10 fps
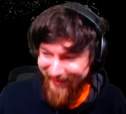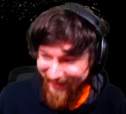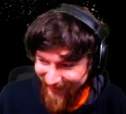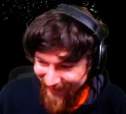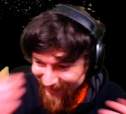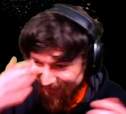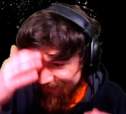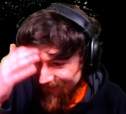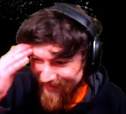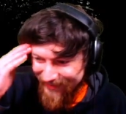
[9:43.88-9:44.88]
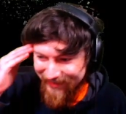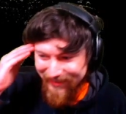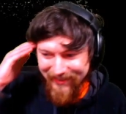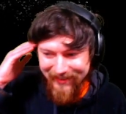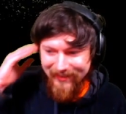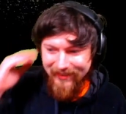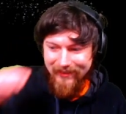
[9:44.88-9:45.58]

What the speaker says: (silence)